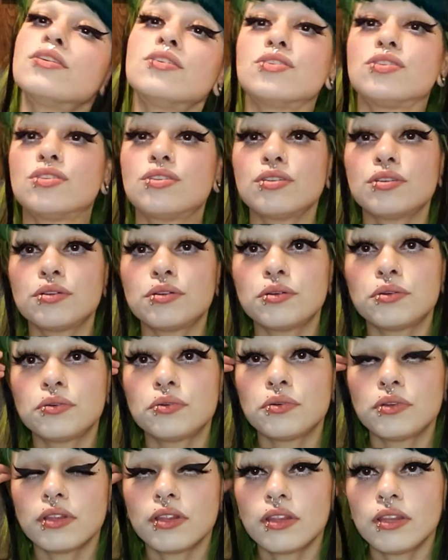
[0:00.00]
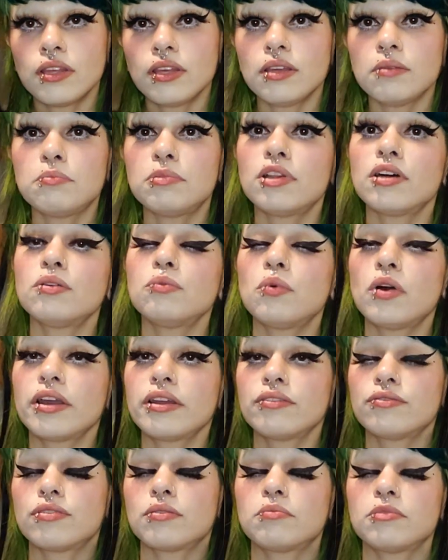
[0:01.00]
So the blood
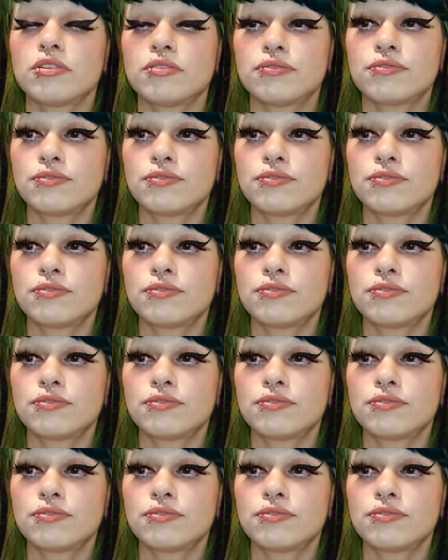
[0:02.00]
wine from the